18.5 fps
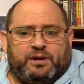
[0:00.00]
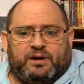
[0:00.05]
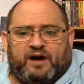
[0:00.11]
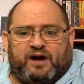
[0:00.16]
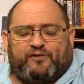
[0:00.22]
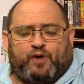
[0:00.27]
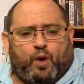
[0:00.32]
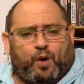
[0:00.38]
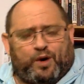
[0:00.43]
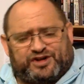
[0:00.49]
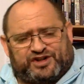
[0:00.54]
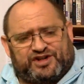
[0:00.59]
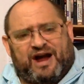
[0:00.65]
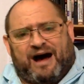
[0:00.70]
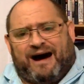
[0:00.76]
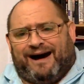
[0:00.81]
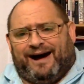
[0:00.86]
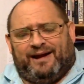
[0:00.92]
Of course
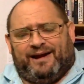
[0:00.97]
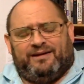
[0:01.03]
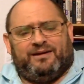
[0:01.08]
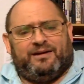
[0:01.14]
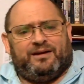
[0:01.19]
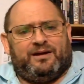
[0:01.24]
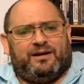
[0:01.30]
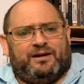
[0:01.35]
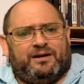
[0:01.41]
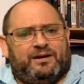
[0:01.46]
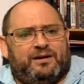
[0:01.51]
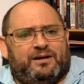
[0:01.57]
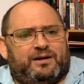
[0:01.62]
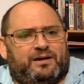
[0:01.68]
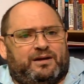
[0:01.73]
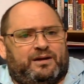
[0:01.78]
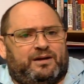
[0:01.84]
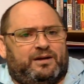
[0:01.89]
not.
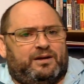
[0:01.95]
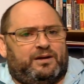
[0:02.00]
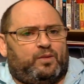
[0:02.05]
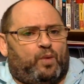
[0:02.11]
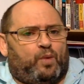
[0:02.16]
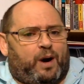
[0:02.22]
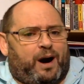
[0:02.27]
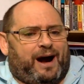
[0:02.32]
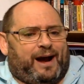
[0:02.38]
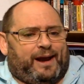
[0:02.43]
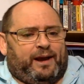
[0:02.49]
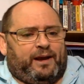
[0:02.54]
Why?